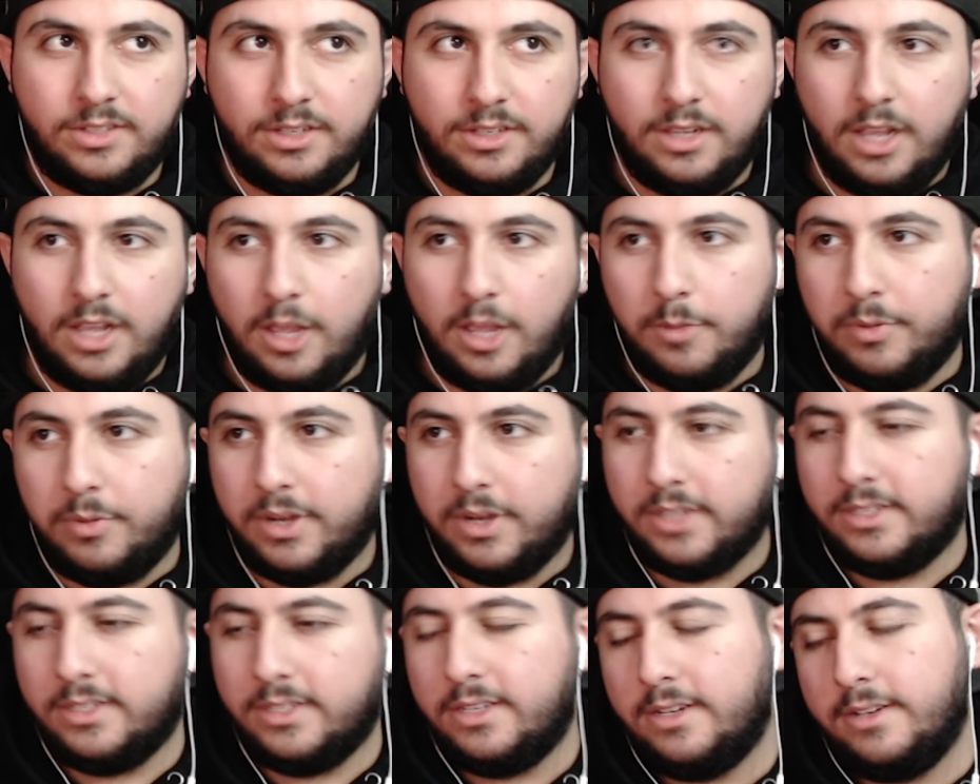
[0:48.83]
El
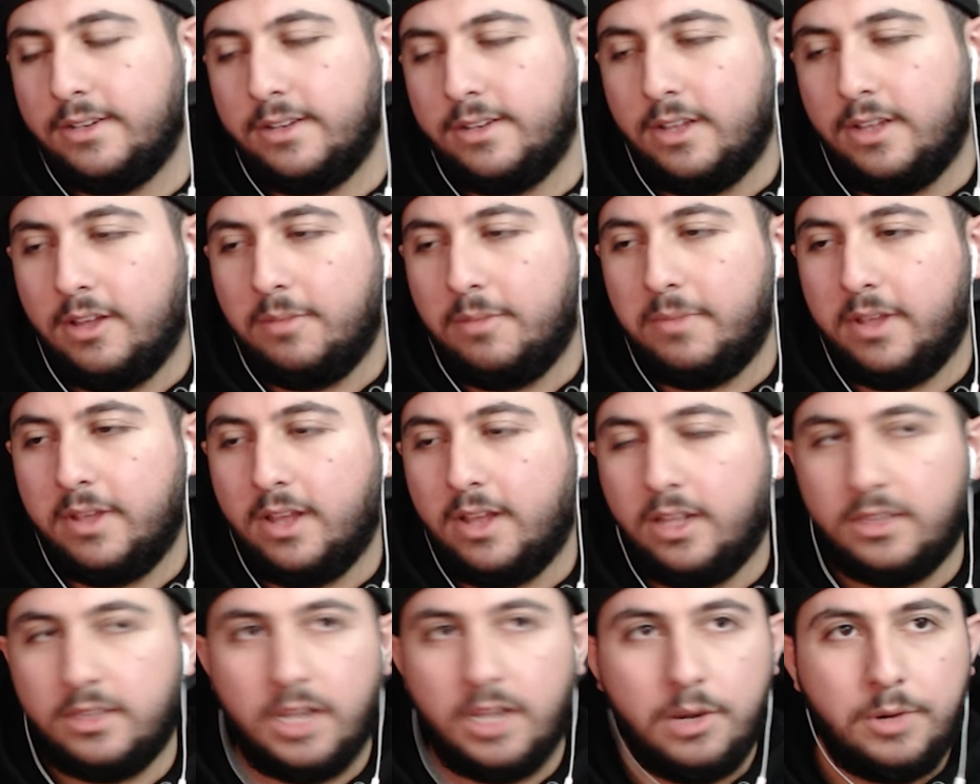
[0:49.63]
President? Oh my
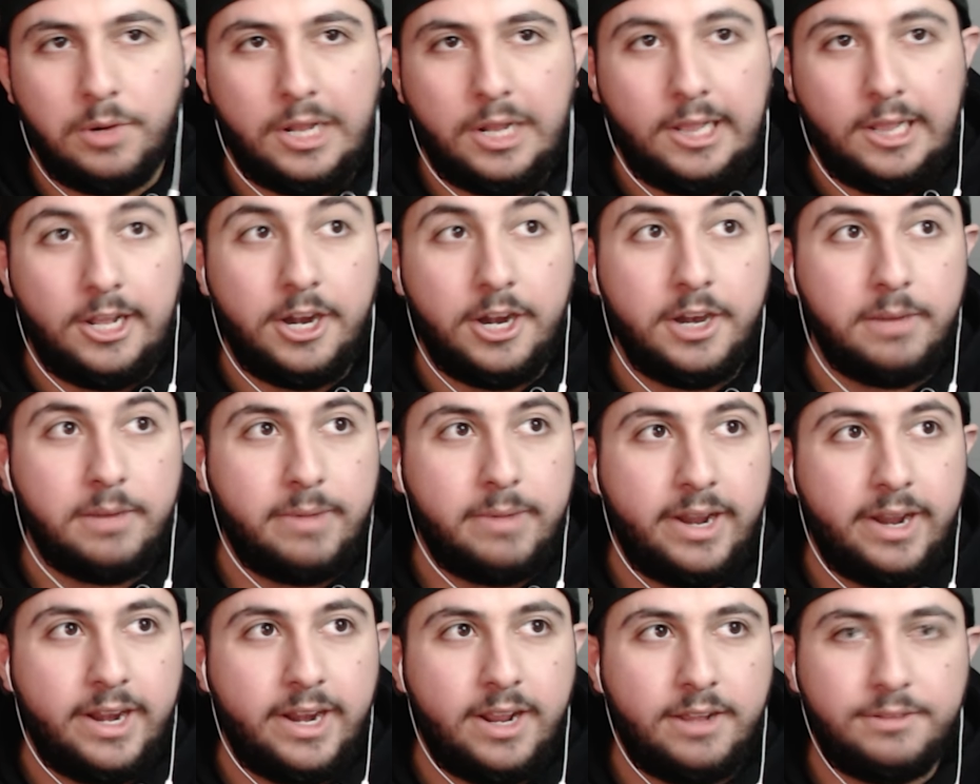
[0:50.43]
god, I thought you would have learned
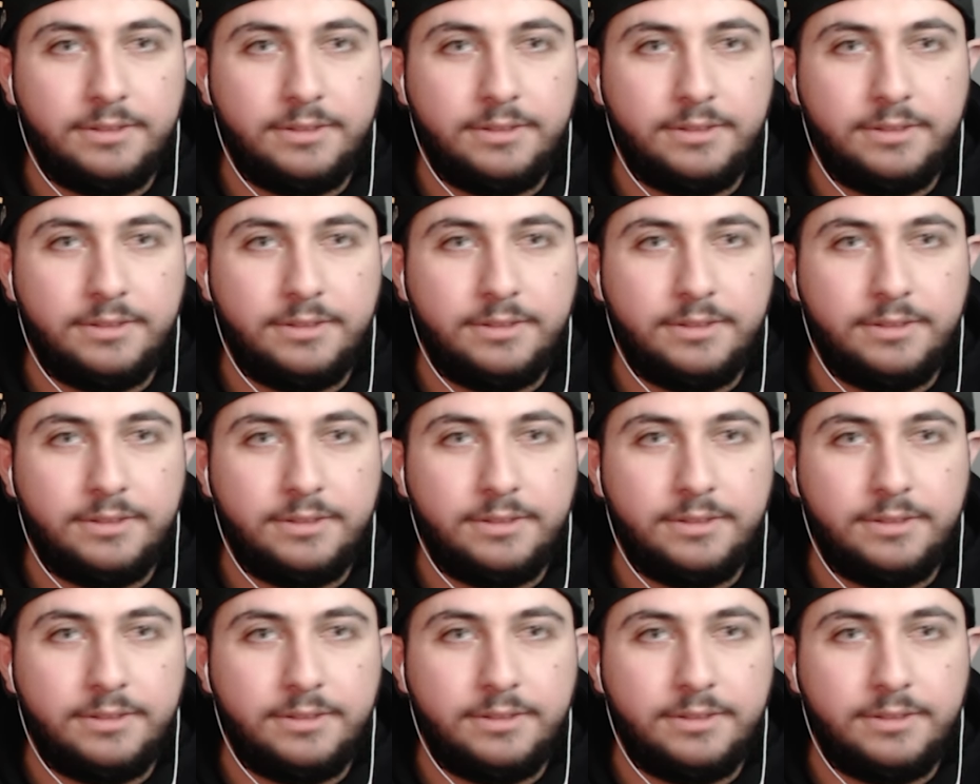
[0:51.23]
by now.